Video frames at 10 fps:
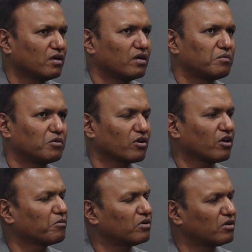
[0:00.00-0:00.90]
I'm
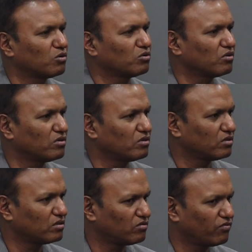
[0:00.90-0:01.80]
talking about
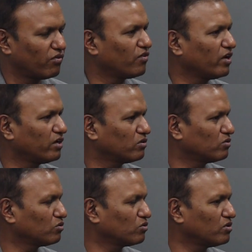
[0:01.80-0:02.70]
2015
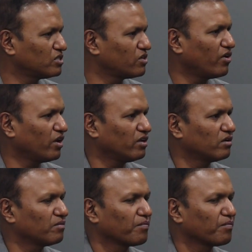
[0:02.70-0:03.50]
to 2017.